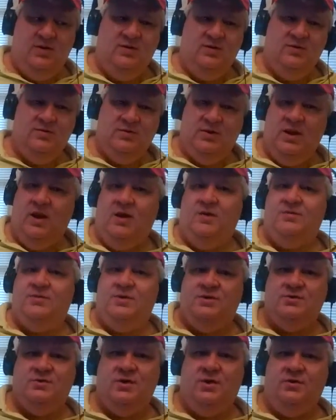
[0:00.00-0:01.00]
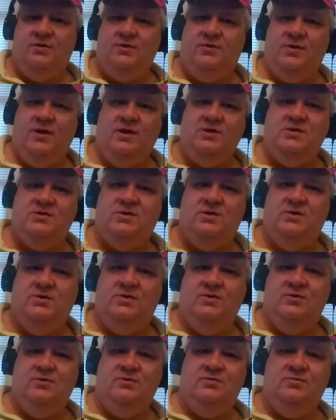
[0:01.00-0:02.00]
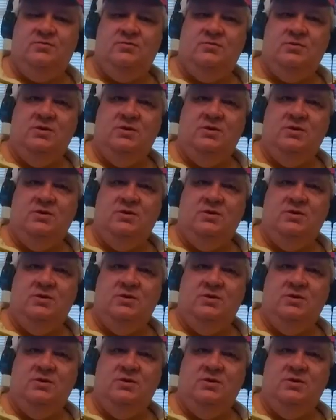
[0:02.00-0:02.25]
Yeah, there's other things to do.